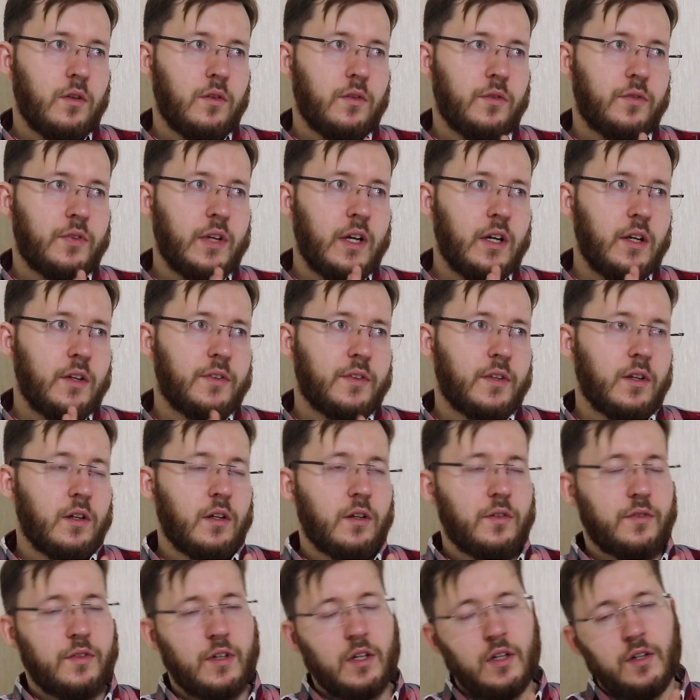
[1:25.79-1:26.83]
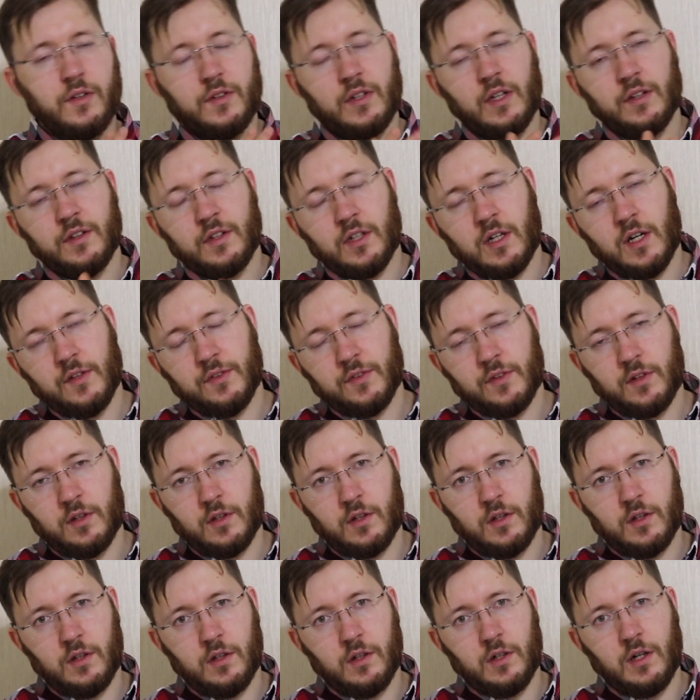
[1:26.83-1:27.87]
There is contrast
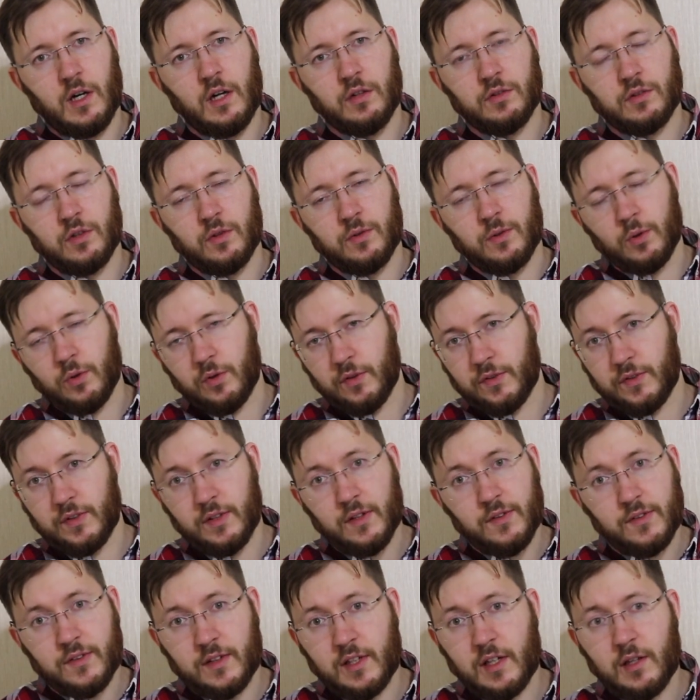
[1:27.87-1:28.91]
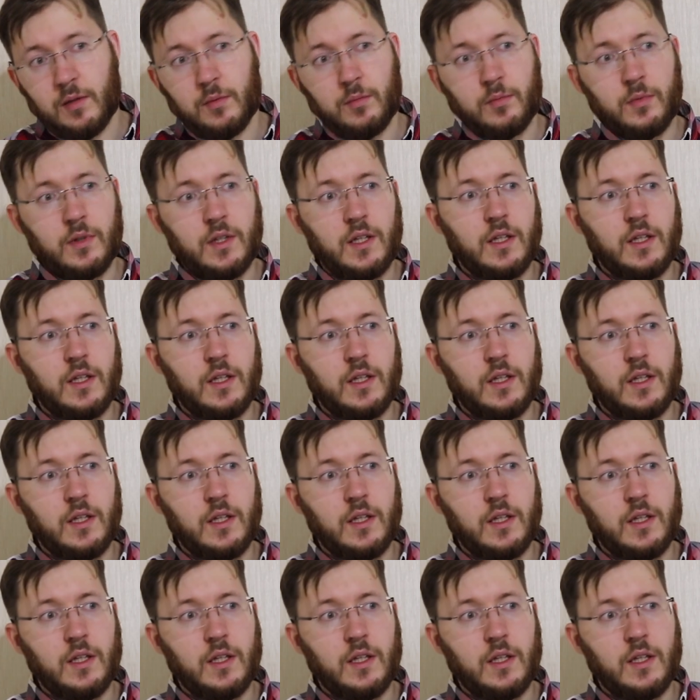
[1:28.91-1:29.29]
autofocus system,